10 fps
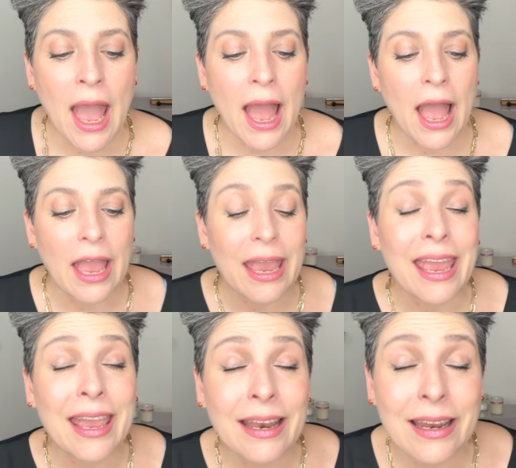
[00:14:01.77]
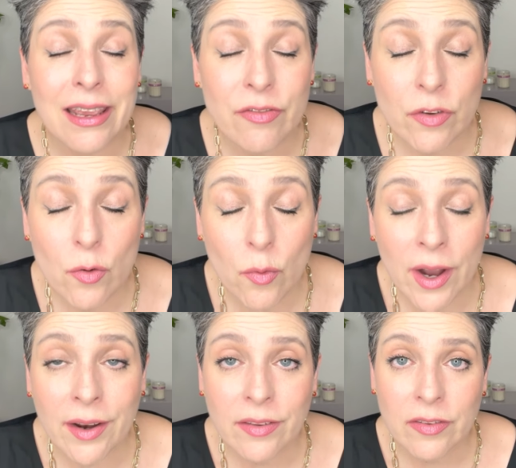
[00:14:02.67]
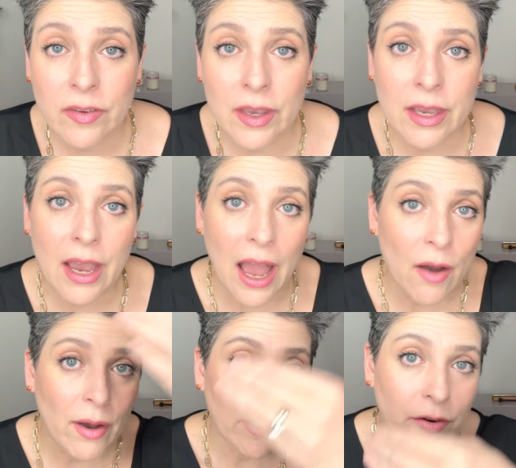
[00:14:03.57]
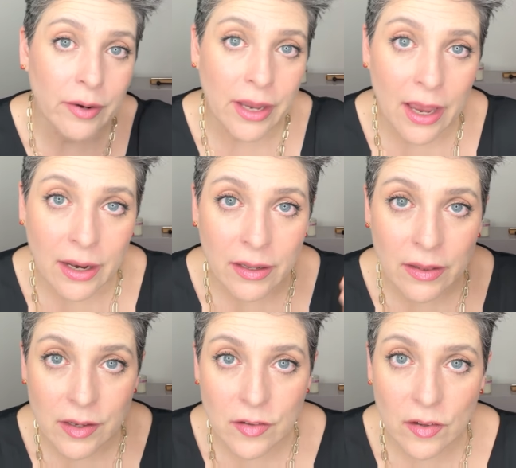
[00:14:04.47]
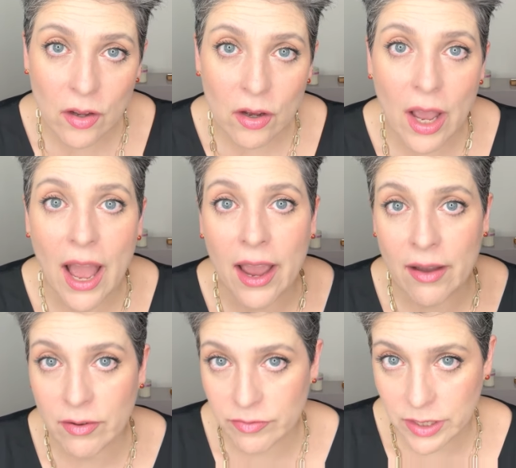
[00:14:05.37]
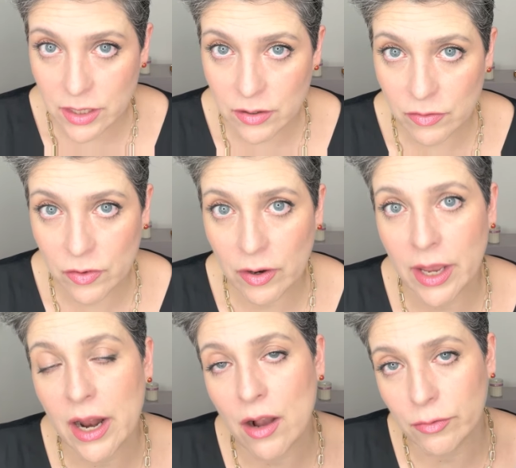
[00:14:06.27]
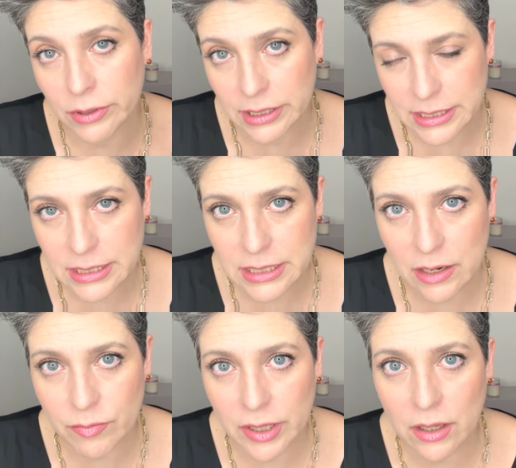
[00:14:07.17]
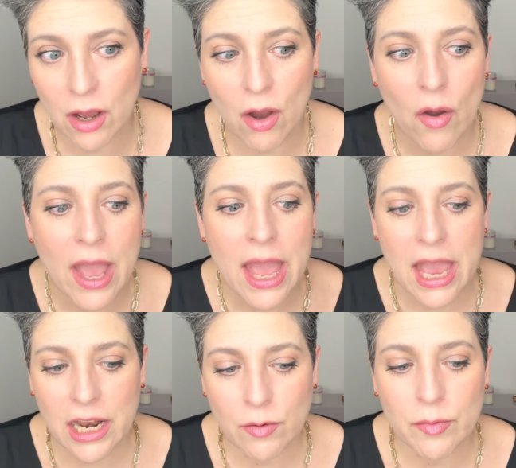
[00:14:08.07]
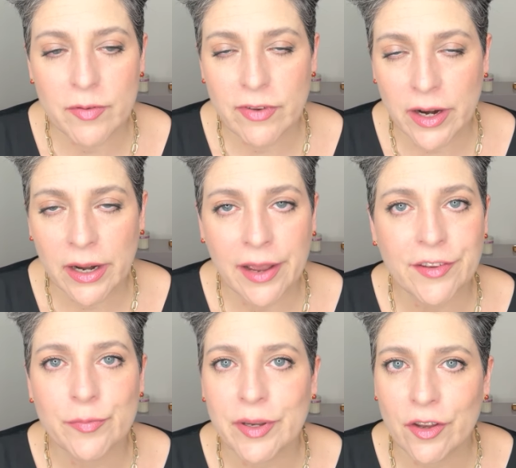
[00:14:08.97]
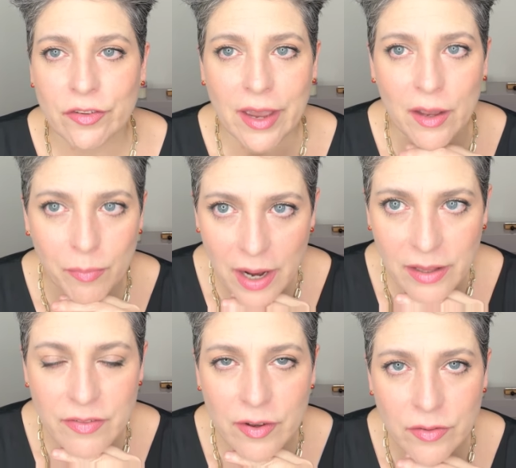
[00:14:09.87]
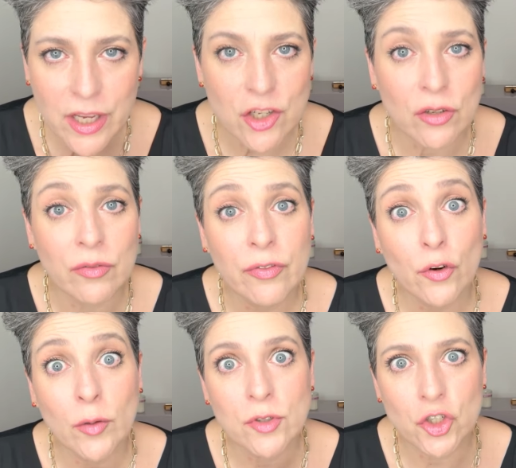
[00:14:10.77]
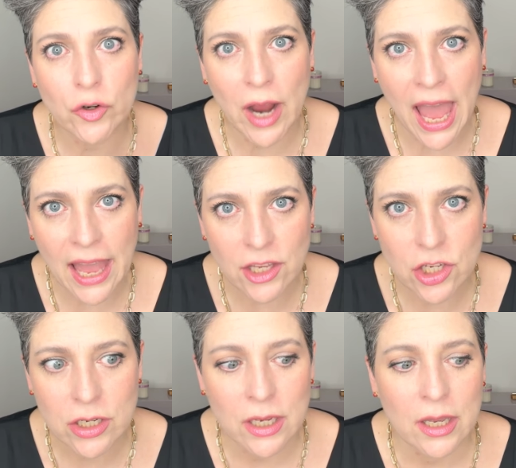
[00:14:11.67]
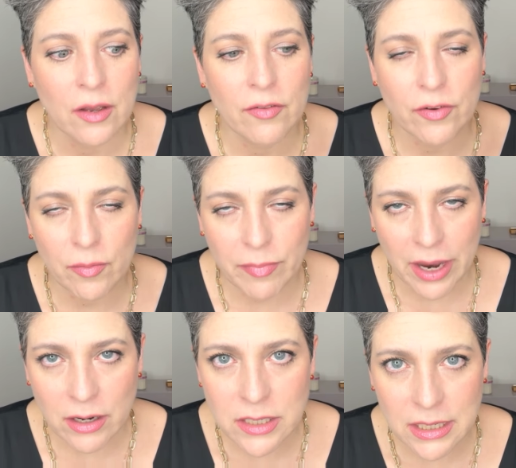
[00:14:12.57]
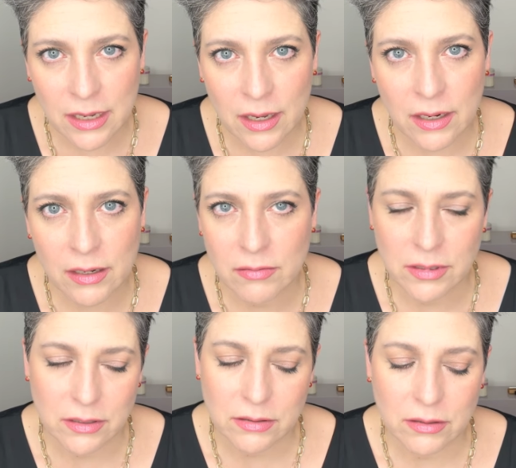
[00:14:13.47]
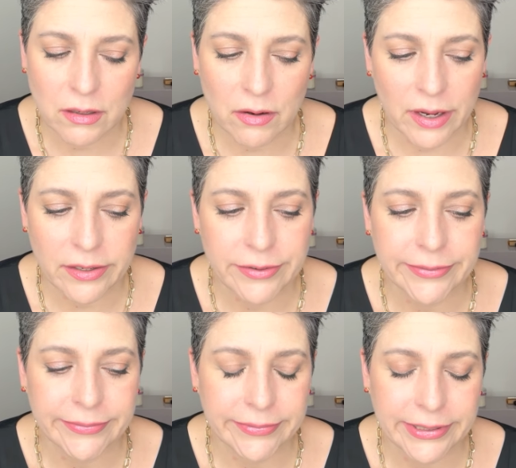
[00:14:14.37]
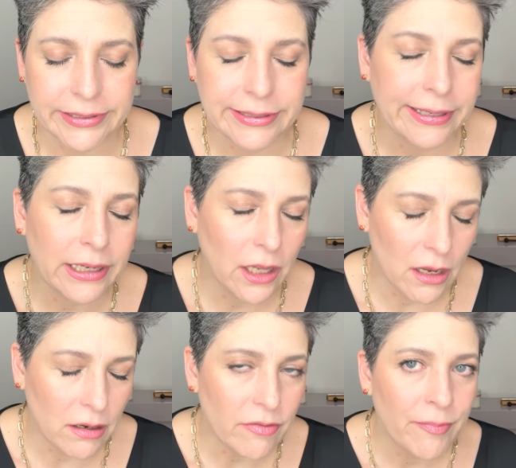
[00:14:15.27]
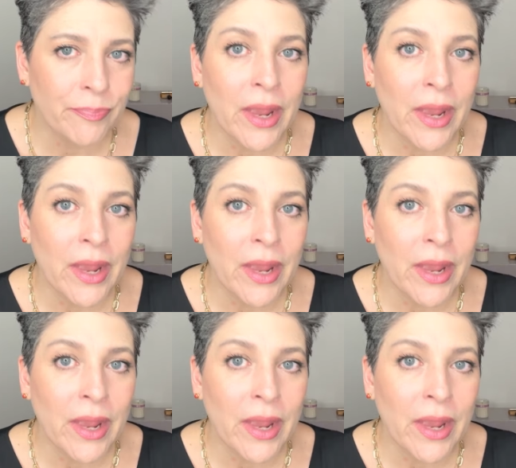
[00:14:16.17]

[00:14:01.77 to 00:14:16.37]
Uh, and if you wanna see how I created this look, I have a video for it. I will list it down below and it will be very nice because I apply the foundation from scratch, from bare skin, which you know I don't necessarily love,